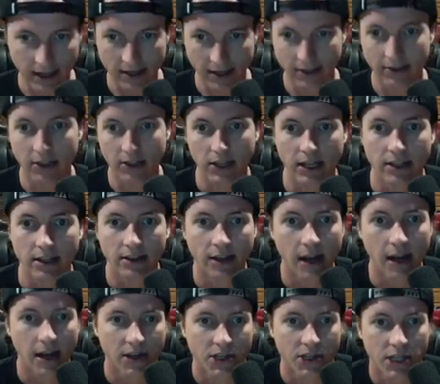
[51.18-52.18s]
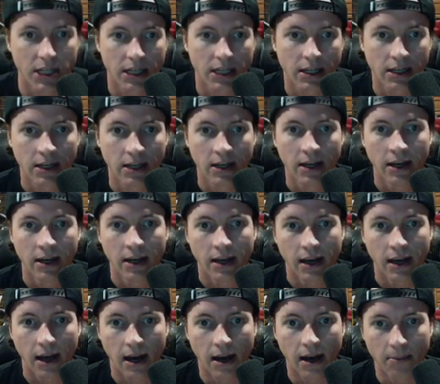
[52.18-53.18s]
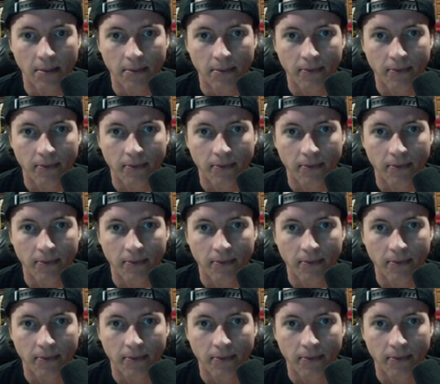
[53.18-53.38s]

and look at Logic. Um,